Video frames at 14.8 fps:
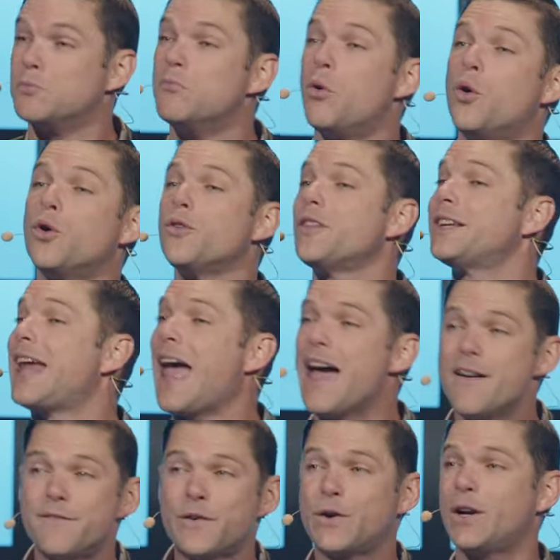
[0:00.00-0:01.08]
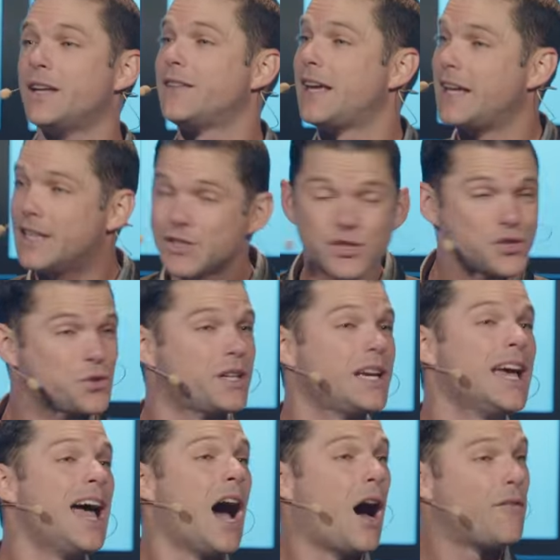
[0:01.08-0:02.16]
more than ever in the history
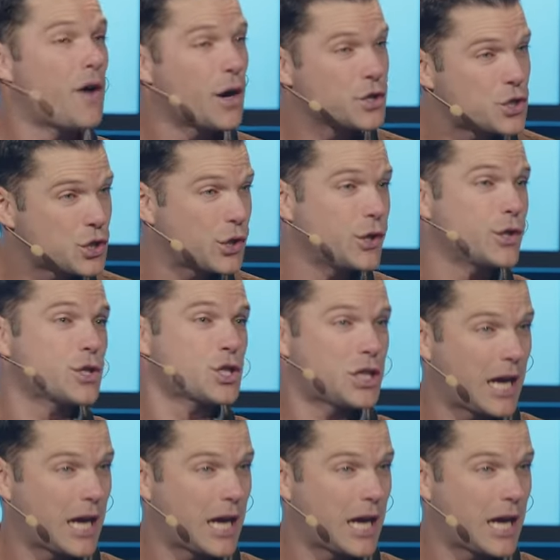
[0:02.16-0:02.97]
of our church,